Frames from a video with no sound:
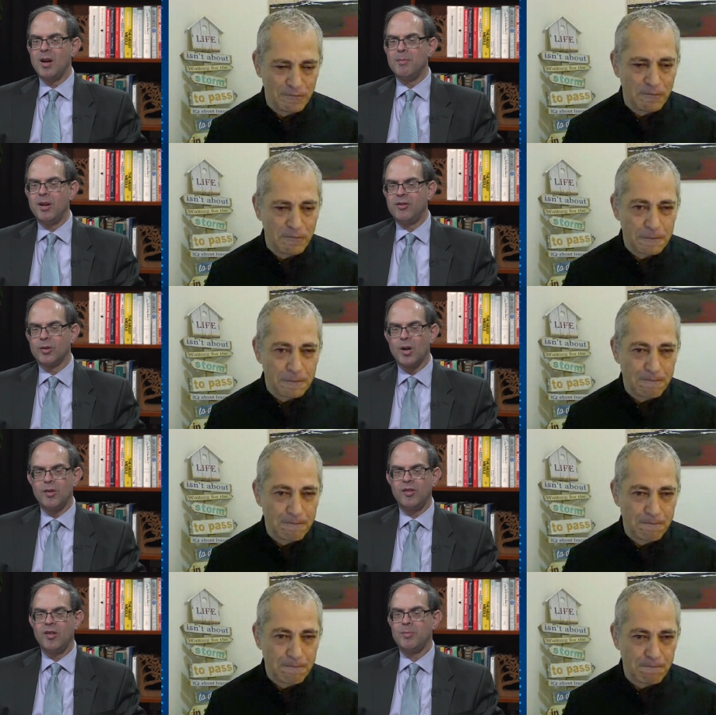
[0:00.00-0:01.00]
Speaker 1: much, Yaron.
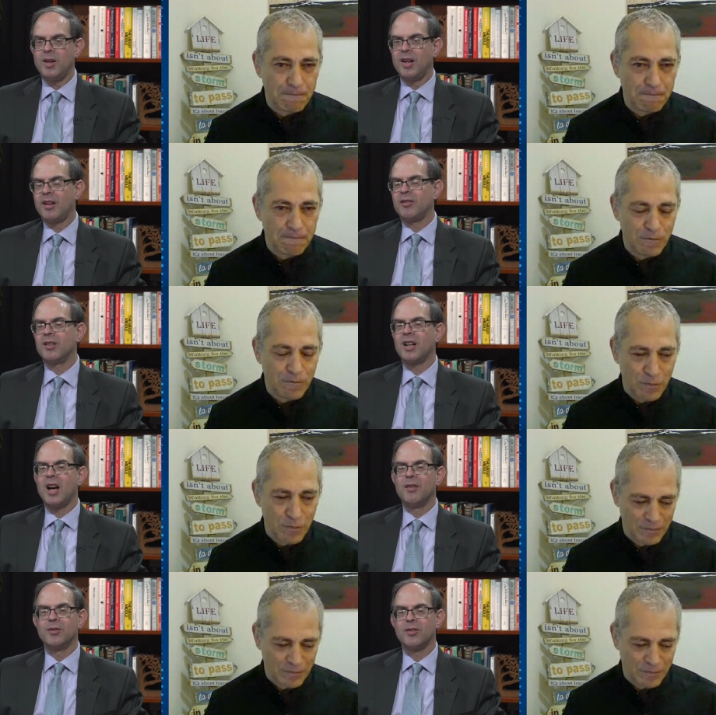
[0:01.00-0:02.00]
This has been an excellent
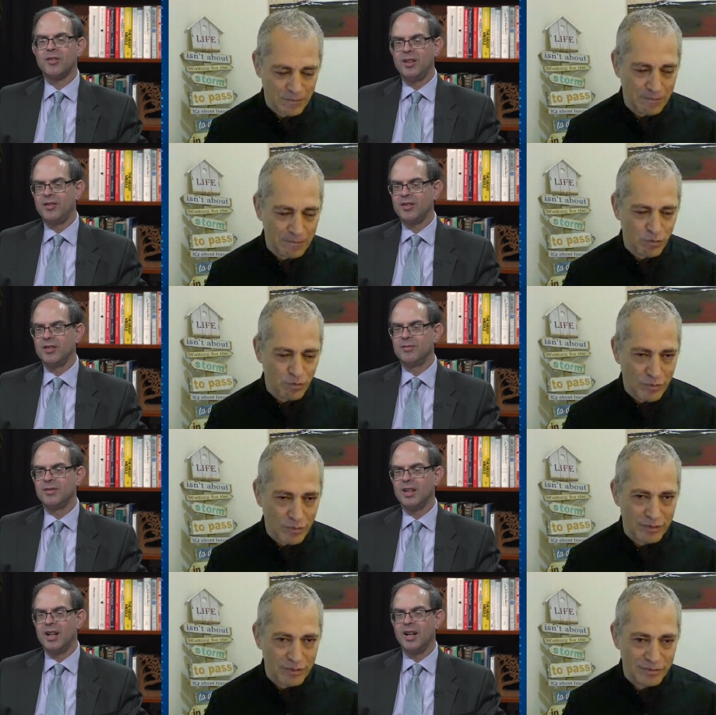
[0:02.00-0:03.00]
conversation.
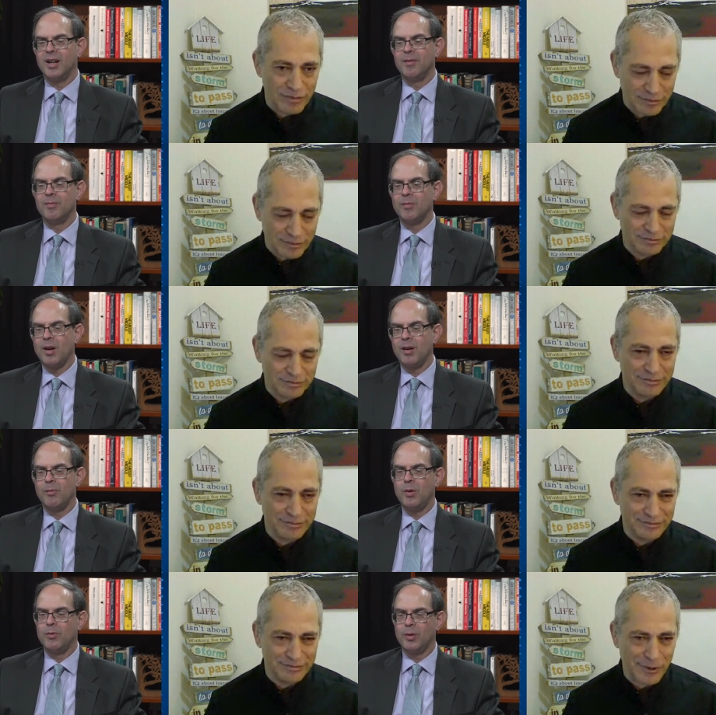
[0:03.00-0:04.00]
Um, uh,
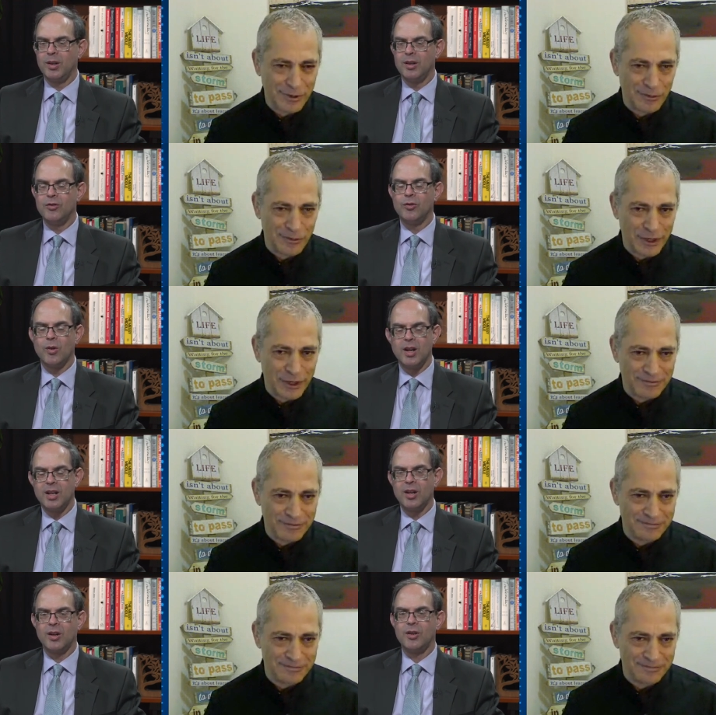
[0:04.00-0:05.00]
we've really enjoyed great.
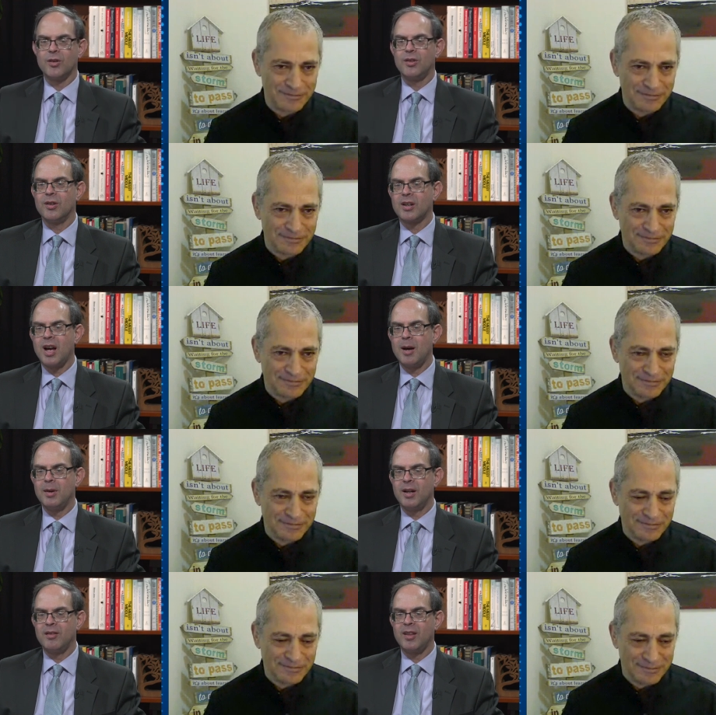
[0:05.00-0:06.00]
hearing your, your
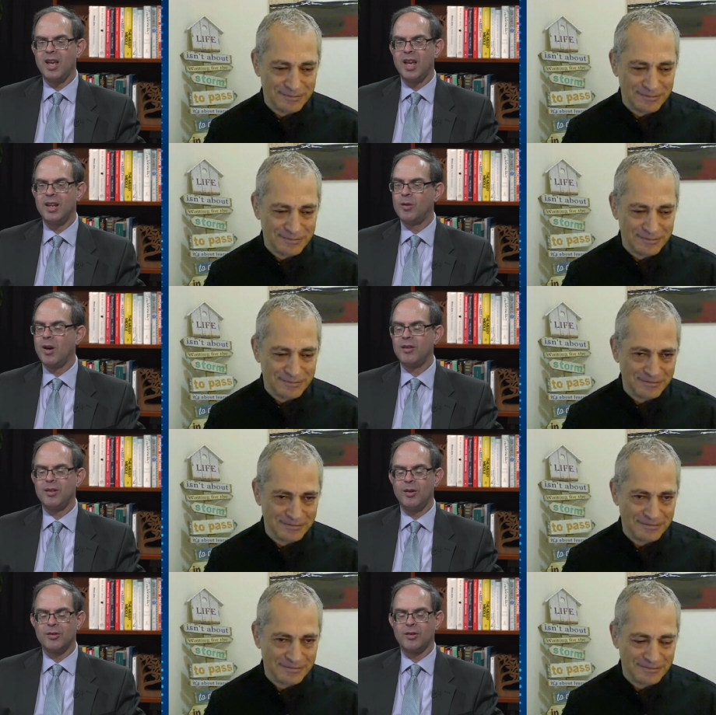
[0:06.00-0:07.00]
comments, and
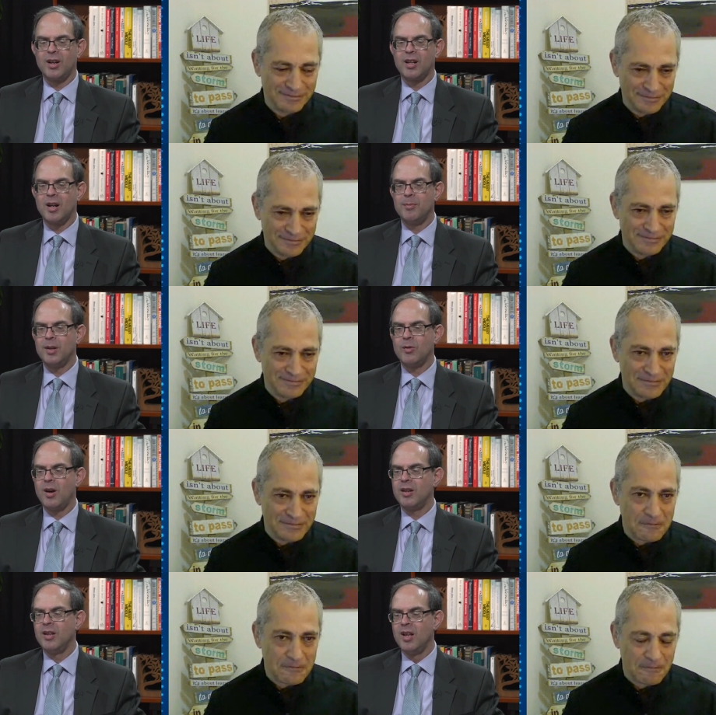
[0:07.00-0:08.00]
Iguazio is a great company,
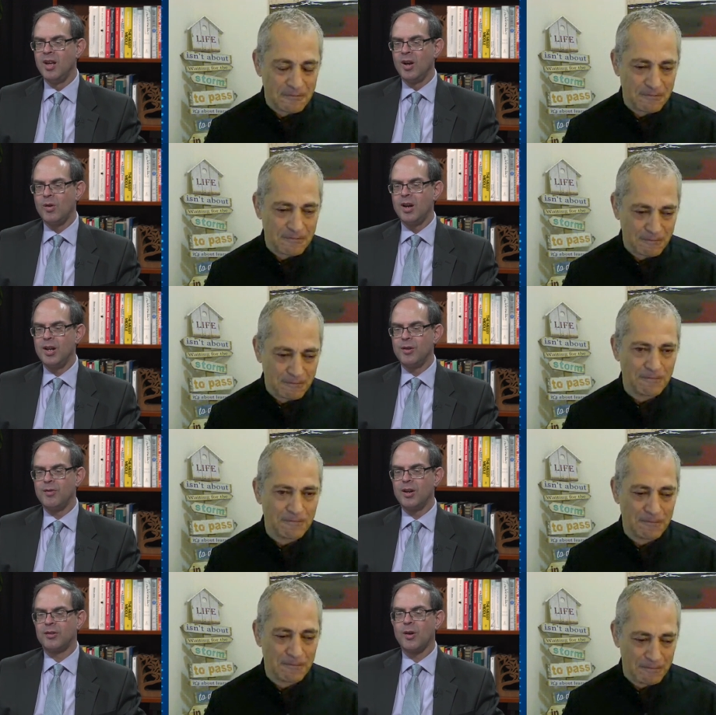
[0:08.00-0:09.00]
quite, quite an
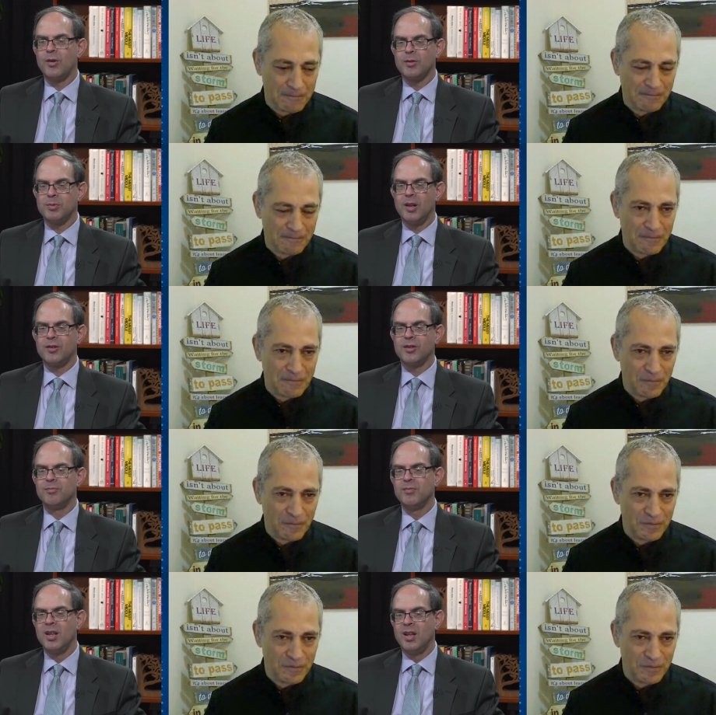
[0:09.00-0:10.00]
innovator. It's always a pleasure
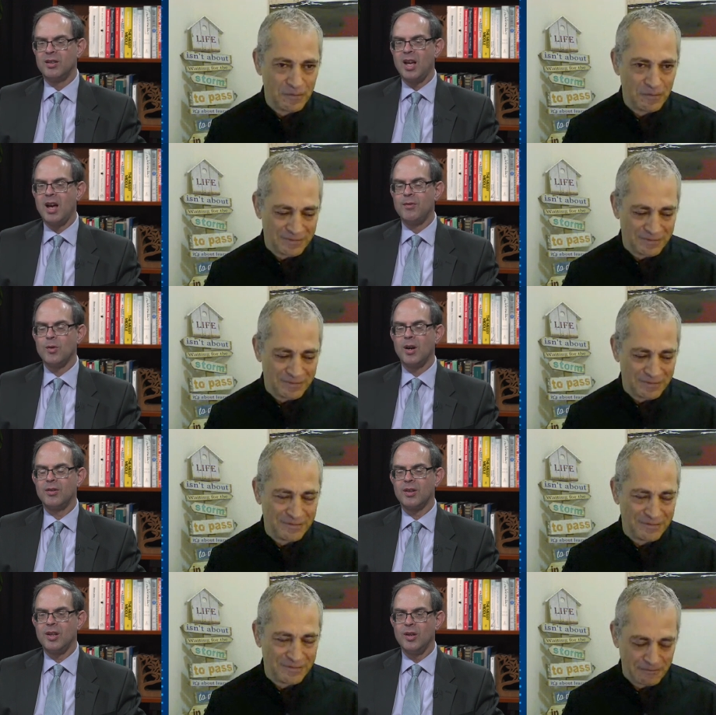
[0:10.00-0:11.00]
to have you on
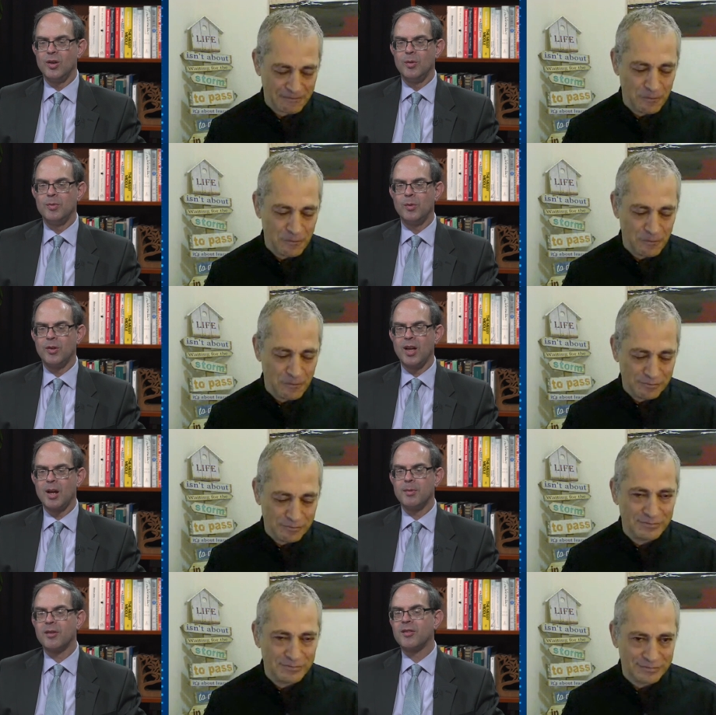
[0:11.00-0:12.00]
theCUBE. With that,
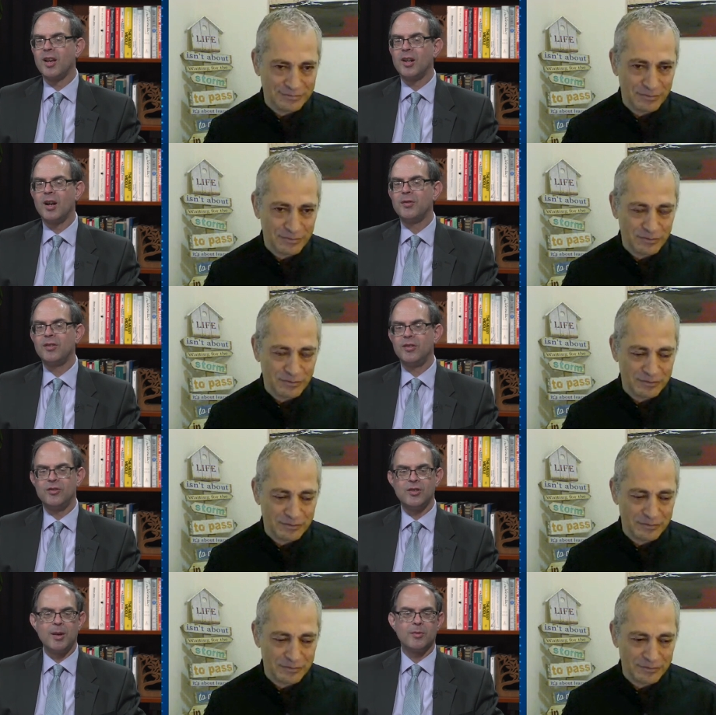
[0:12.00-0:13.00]
I'm going to sign off. This is
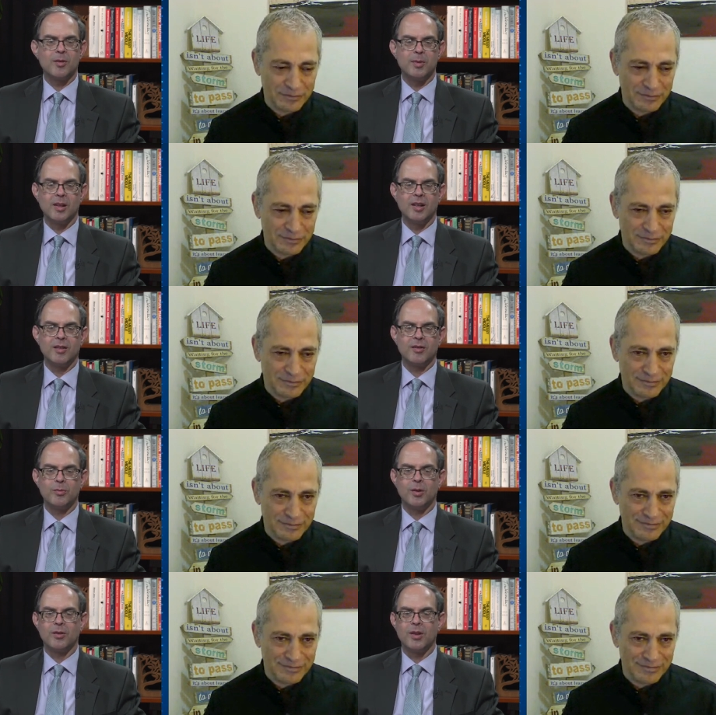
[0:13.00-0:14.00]
James Kobielus
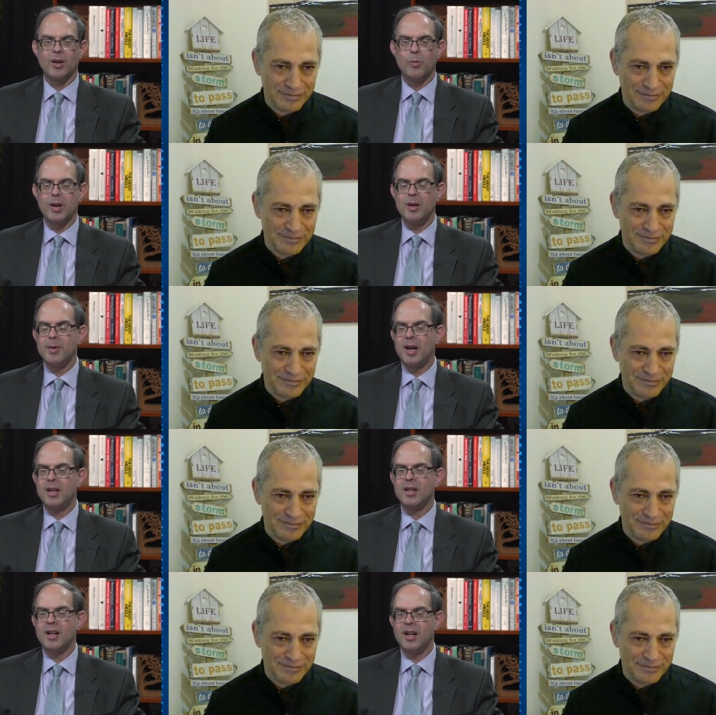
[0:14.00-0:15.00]
with uh,
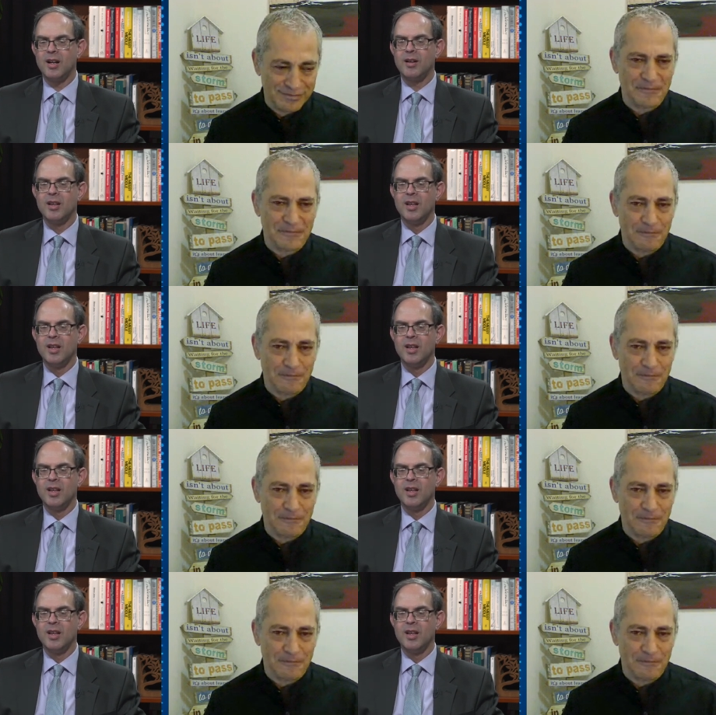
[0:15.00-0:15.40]
Wikibon. Uh,